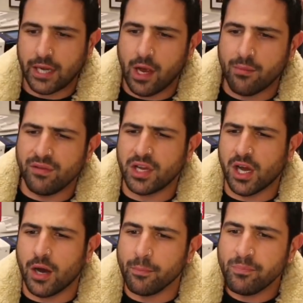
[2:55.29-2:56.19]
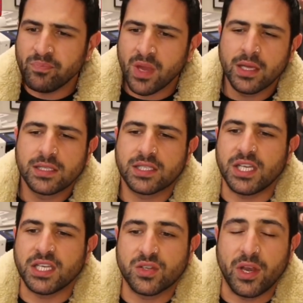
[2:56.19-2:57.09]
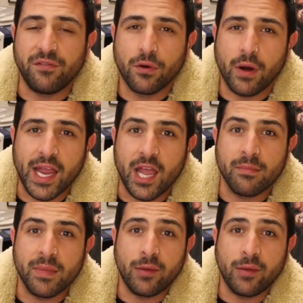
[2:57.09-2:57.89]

Anyway, moving on, 6:24 a.m.